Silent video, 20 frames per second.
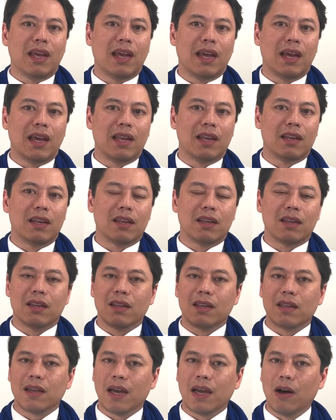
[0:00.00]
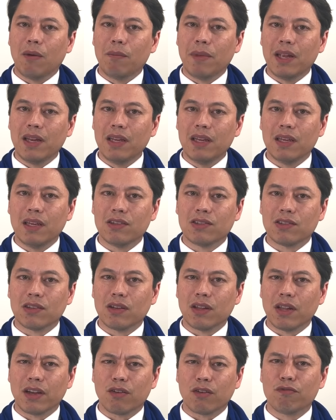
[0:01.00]
And how many? Is
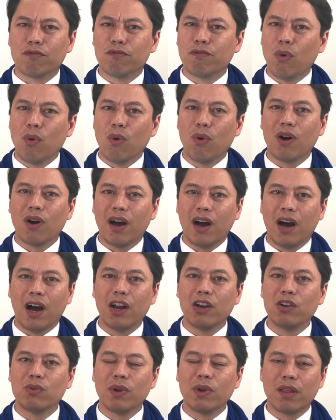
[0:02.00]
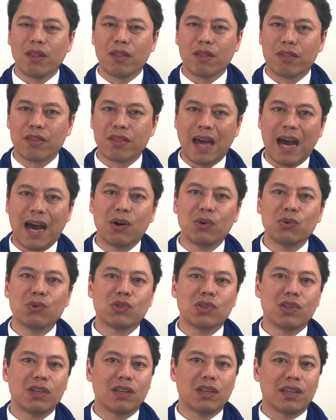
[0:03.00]
it like
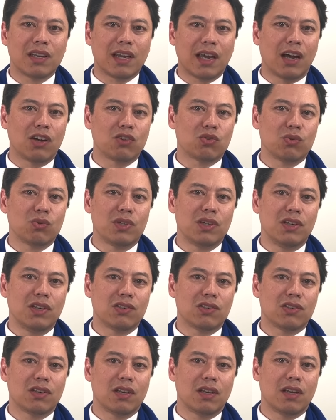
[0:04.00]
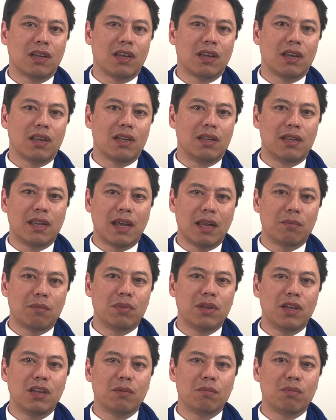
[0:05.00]
400,000 casualties? Dead
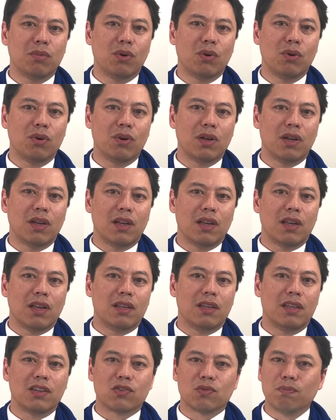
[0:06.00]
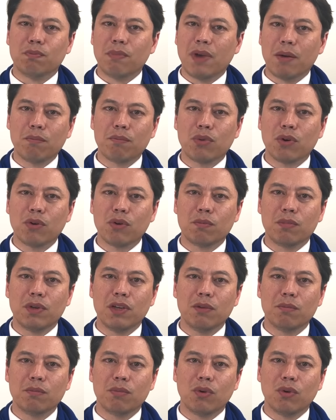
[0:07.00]
people, dismembered
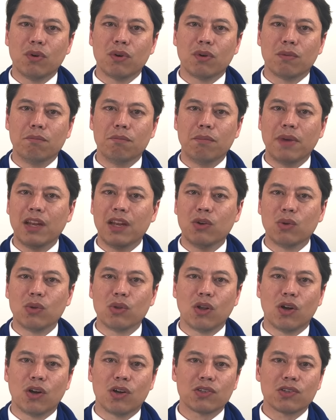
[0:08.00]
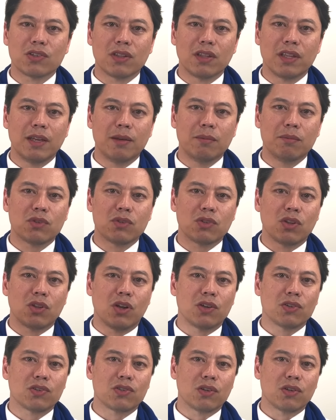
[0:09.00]
people, men who lost limbs,
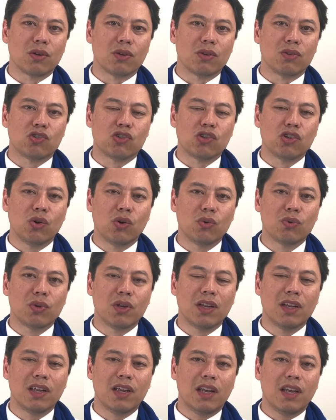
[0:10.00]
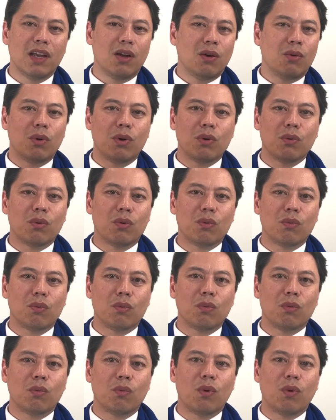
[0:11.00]
lost their children. Well,
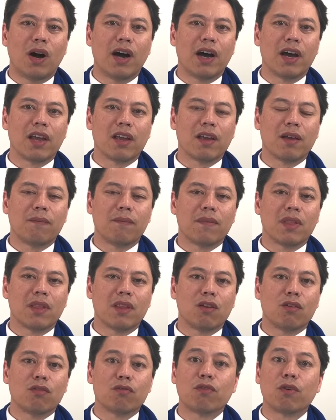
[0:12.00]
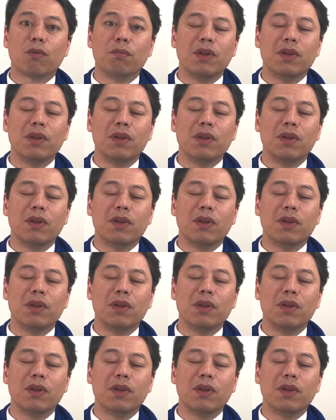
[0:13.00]
why? For